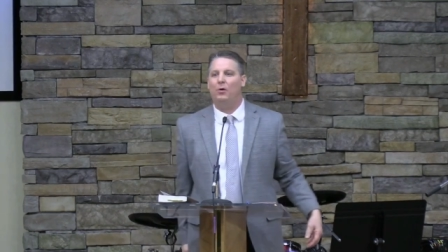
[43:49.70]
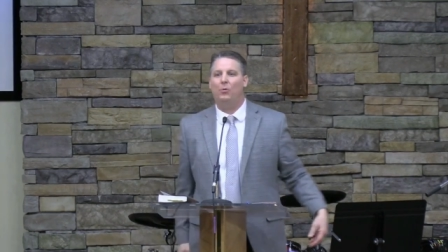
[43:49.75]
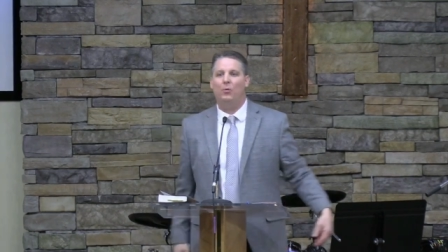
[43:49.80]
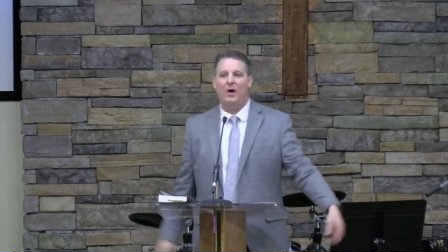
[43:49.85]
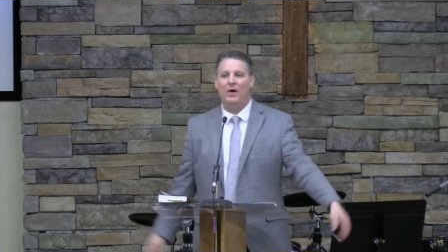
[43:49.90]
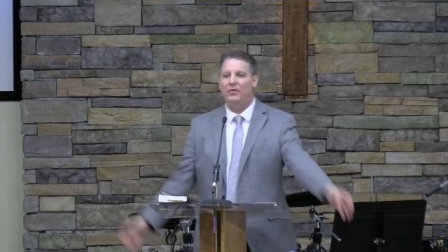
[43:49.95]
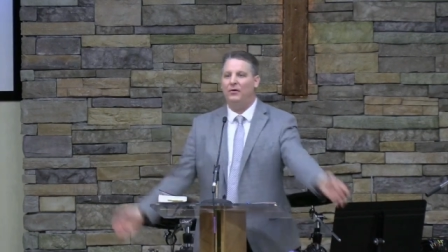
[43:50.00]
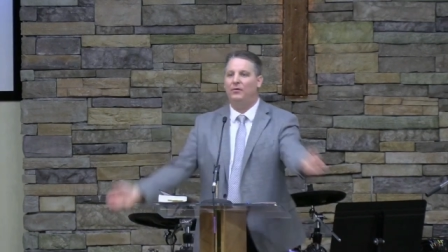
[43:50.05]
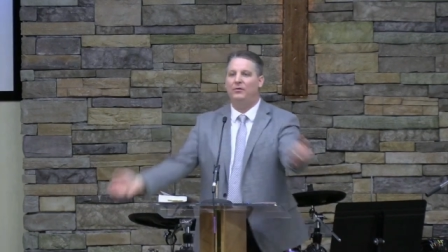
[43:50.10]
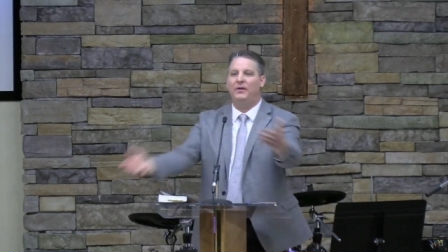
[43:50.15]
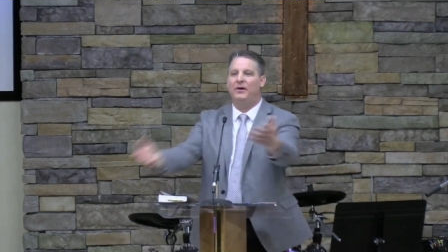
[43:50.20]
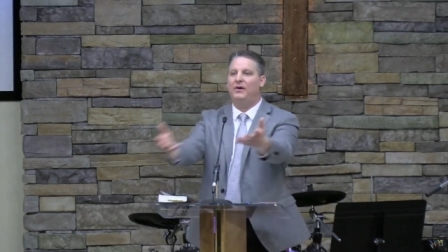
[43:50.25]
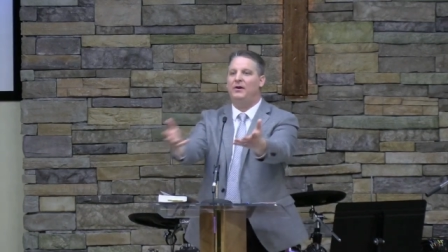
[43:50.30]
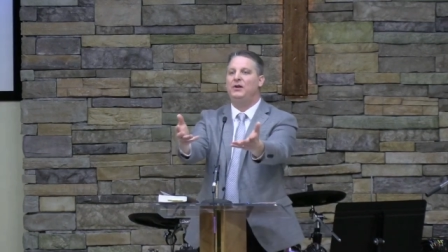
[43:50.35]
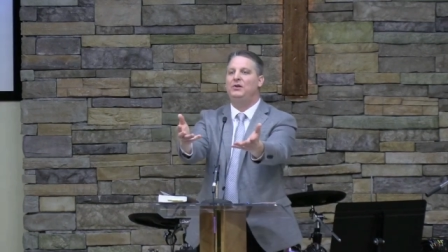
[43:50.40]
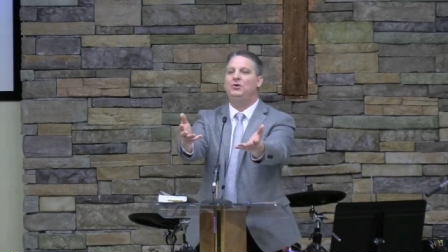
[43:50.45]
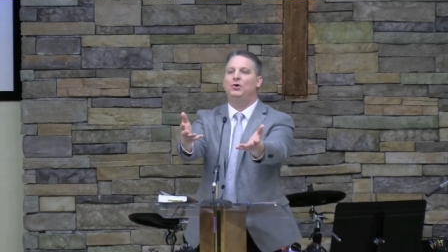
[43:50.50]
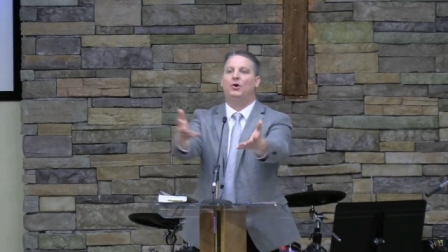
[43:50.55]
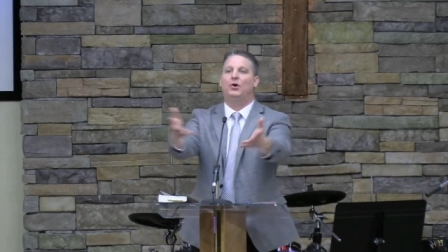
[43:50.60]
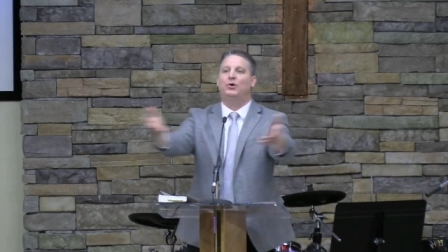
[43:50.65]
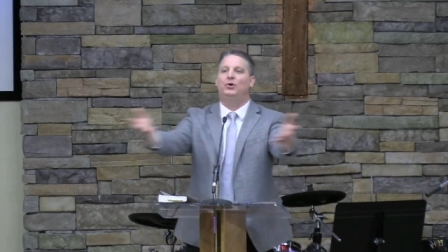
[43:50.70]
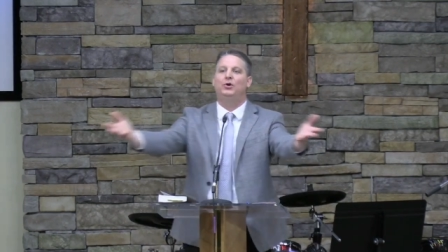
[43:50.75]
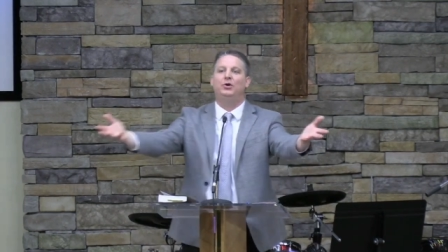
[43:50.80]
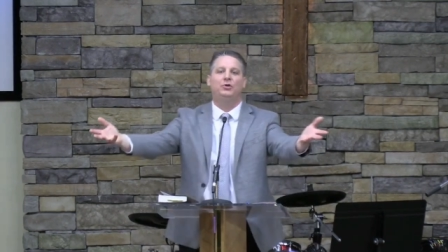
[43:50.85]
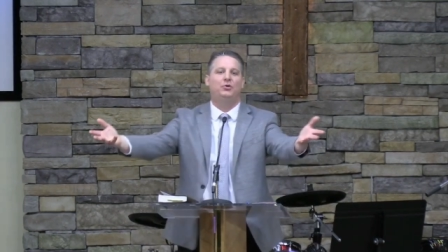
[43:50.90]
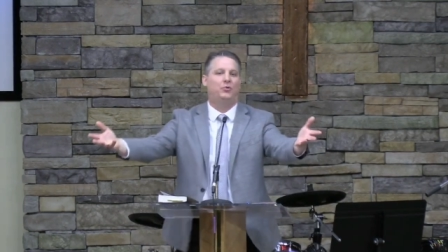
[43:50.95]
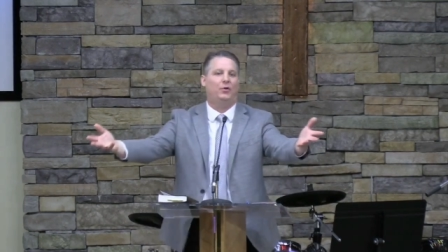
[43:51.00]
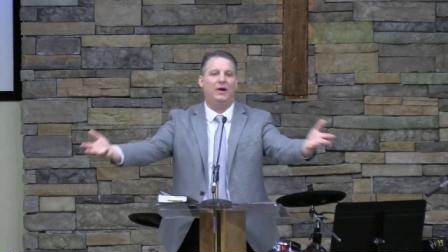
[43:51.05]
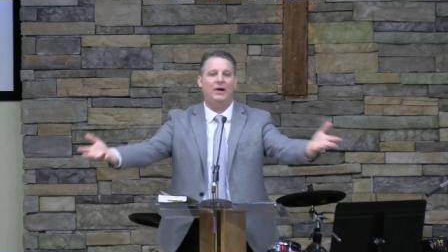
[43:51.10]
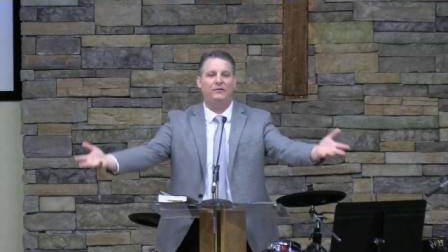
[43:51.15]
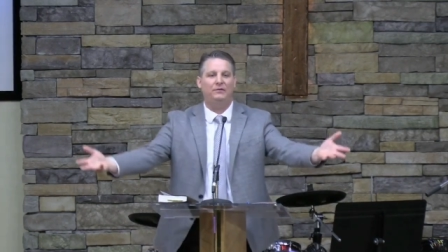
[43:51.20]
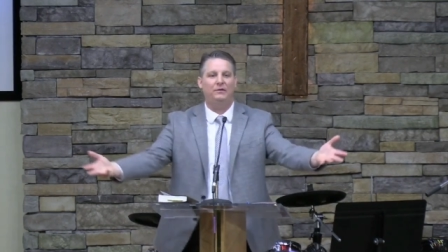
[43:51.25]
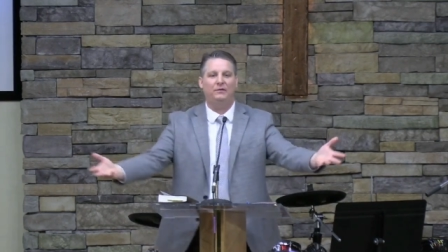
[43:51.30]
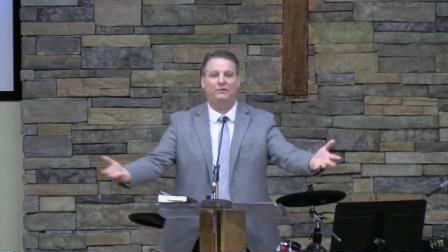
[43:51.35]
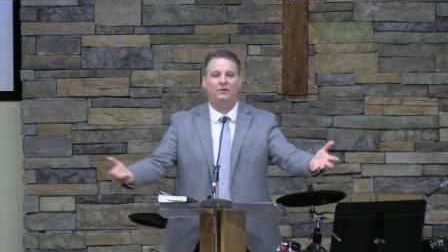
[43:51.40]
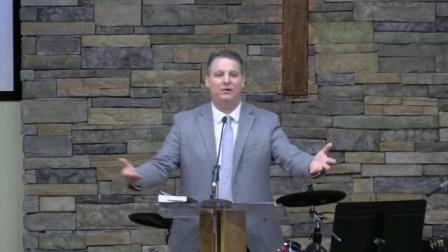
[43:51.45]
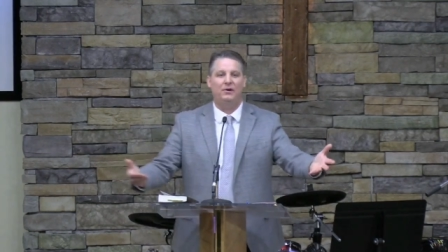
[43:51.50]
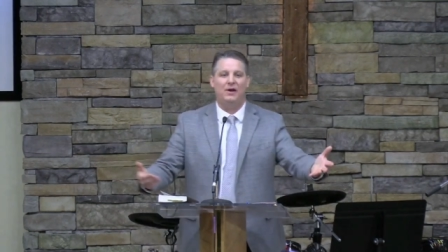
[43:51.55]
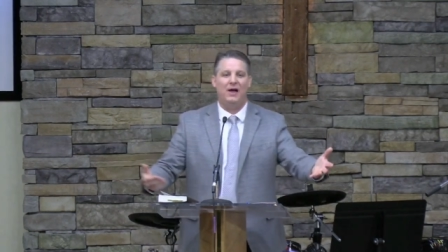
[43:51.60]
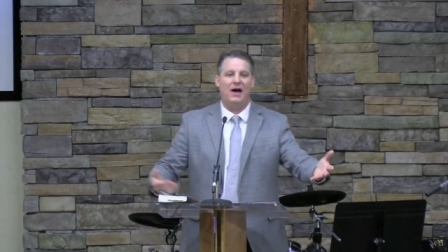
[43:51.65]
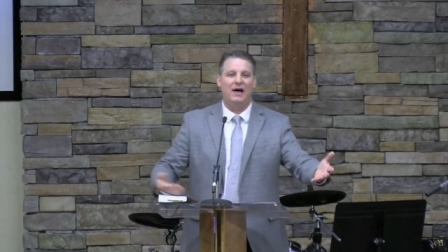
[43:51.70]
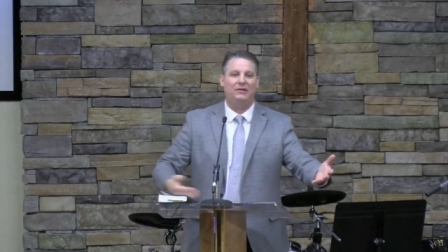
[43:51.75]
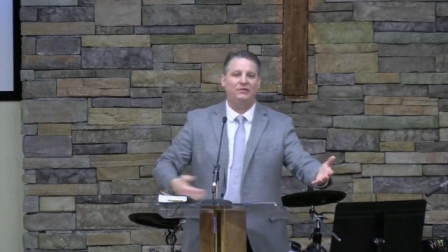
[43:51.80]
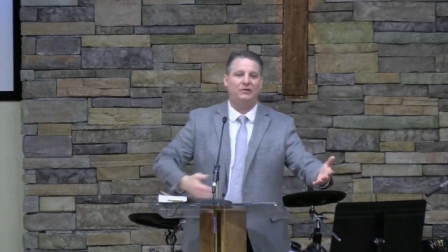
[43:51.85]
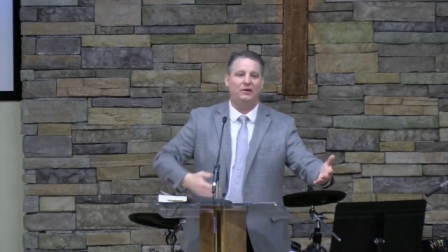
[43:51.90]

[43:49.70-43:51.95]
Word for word: whether they're in your good graces or not.